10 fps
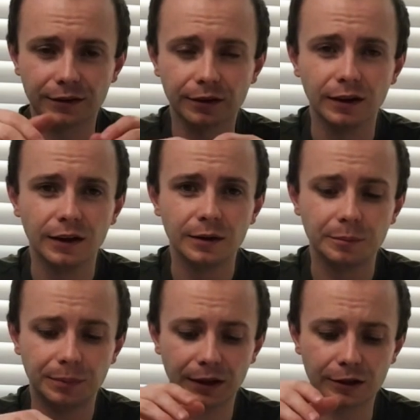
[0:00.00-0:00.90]
So
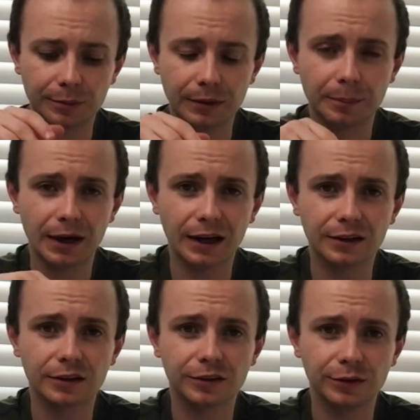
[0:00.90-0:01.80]
pick up a
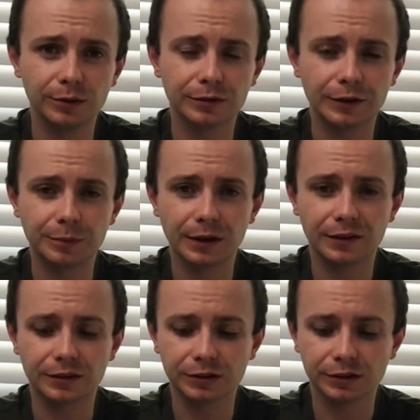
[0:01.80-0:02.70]
packet or two of
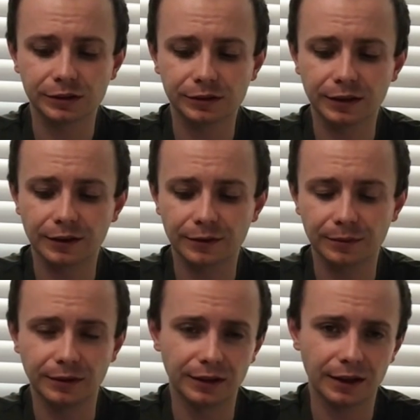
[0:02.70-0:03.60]
FPS adjuster rings
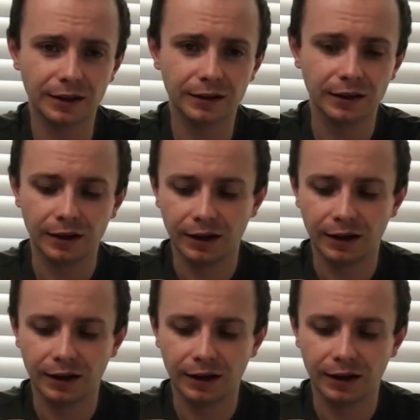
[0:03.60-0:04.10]
when you get it,